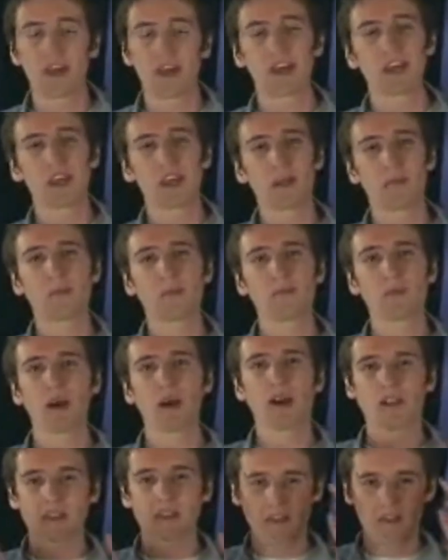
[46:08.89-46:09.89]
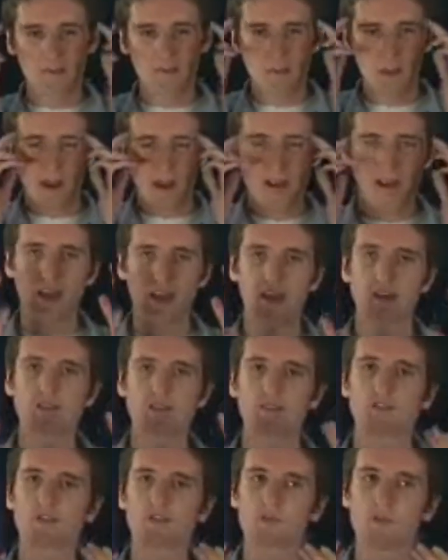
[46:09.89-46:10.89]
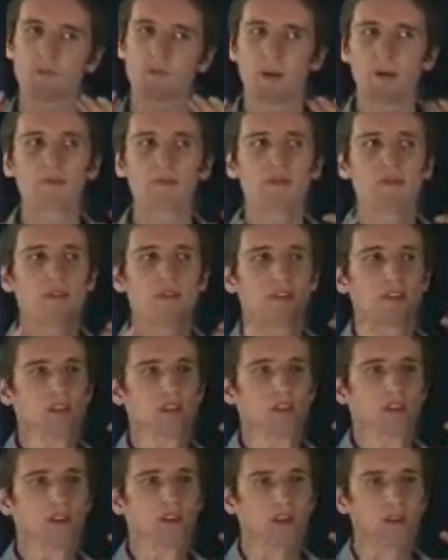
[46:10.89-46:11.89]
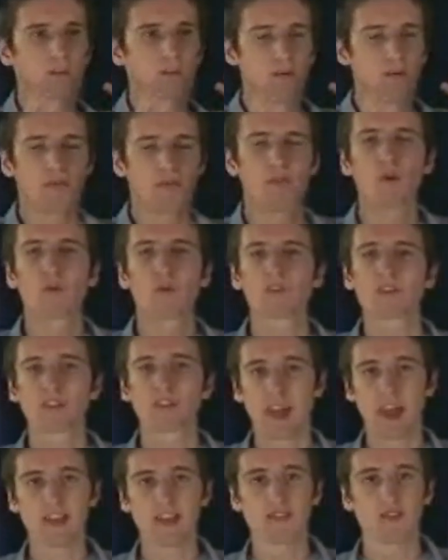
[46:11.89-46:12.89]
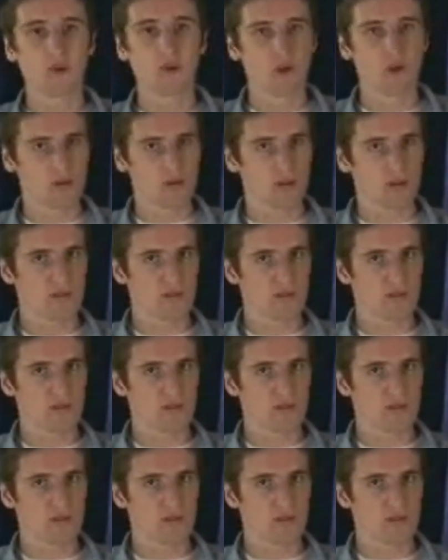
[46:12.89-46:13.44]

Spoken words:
Keep in mind the spectators should remember the performance as a whole.